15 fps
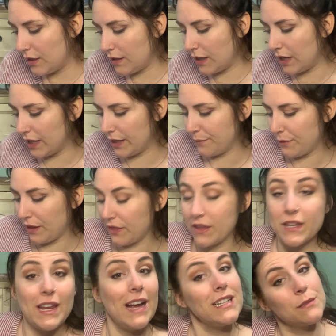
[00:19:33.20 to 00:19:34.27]
The
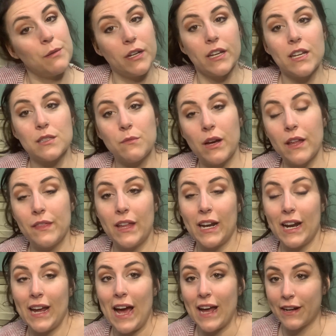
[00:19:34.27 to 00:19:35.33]
next book is one that
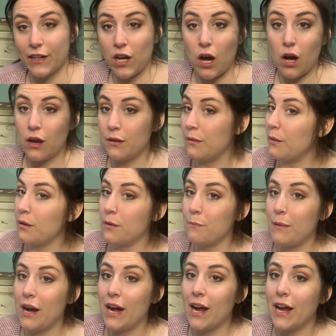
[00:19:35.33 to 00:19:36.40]
I added on
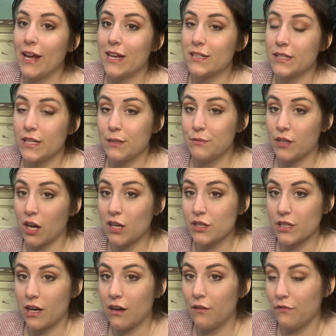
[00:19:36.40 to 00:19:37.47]
my TBR
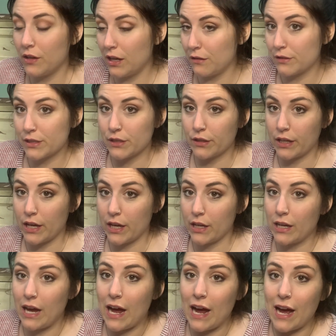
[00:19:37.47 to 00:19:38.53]
shelf while I was
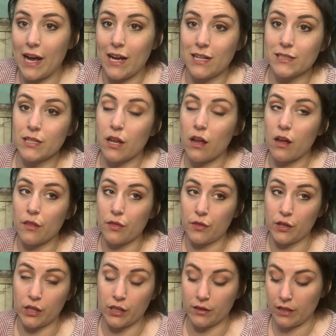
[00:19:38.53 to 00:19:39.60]
looking at The
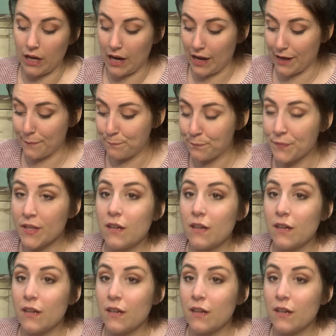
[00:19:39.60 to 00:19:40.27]
Good Lie.